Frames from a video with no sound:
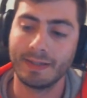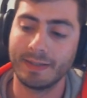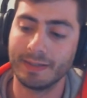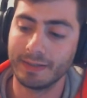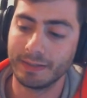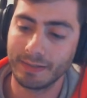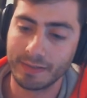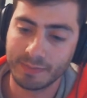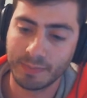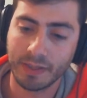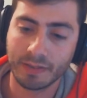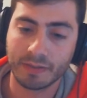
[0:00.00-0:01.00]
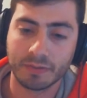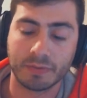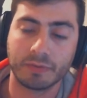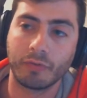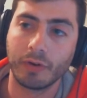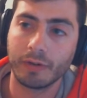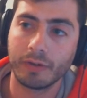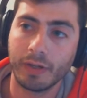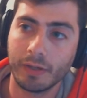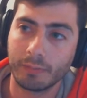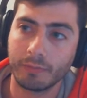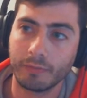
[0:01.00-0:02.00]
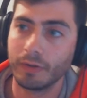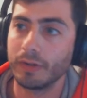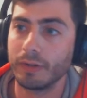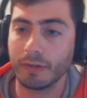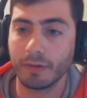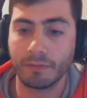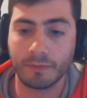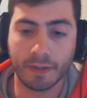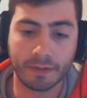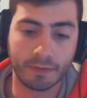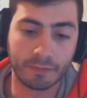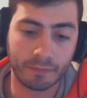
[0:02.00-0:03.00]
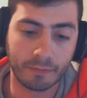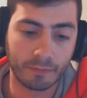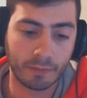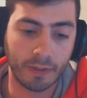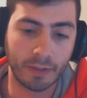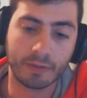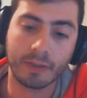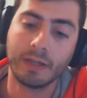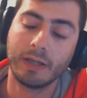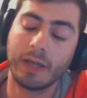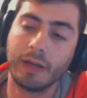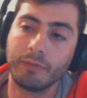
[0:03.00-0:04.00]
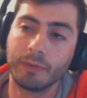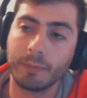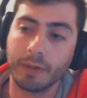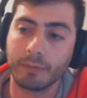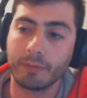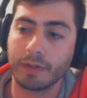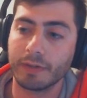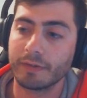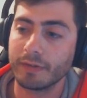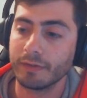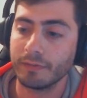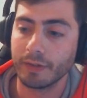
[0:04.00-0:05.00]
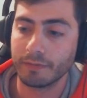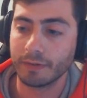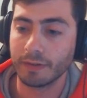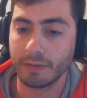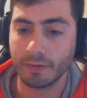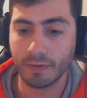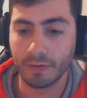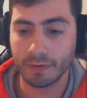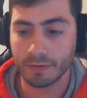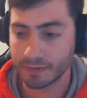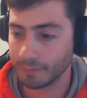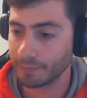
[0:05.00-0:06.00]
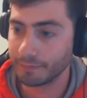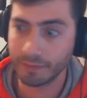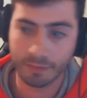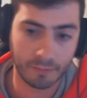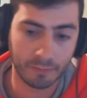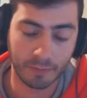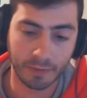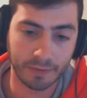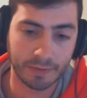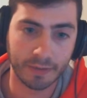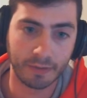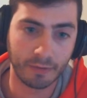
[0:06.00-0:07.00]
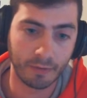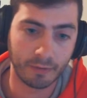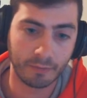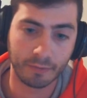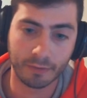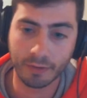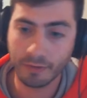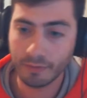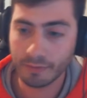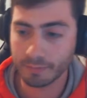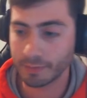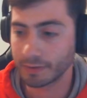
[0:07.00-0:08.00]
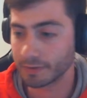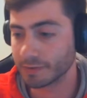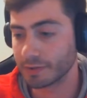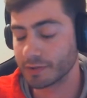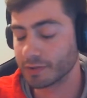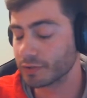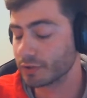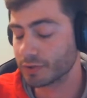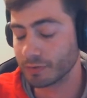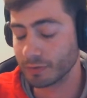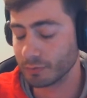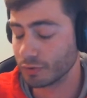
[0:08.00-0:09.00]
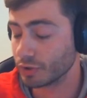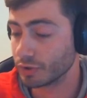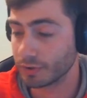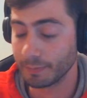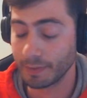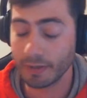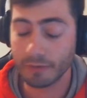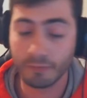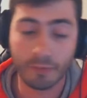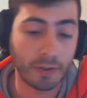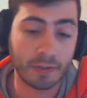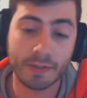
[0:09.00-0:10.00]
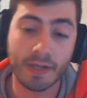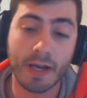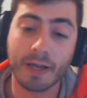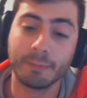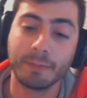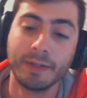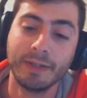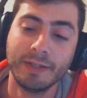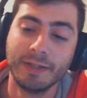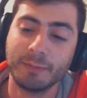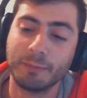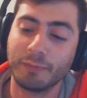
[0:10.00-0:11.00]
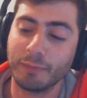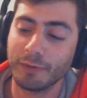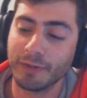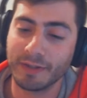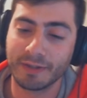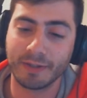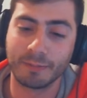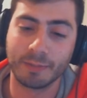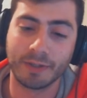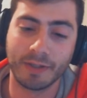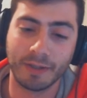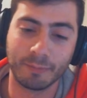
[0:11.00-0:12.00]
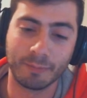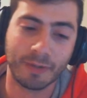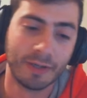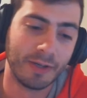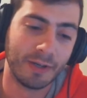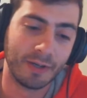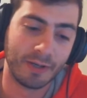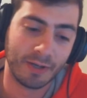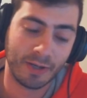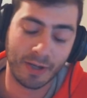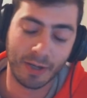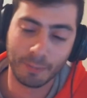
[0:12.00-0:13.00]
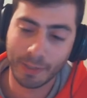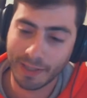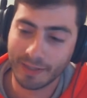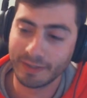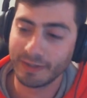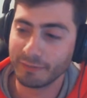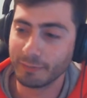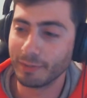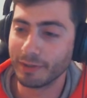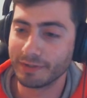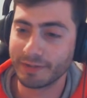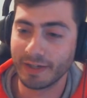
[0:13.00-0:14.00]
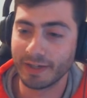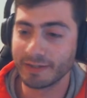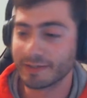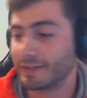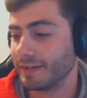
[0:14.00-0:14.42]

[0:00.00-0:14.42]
And this ban list was very light but very effective, right? Everybody wanted to see VFD gone. Some of us have wanted to see it gone for years because it was just a matter of fucking time before that thing became a pain in everybody's ass.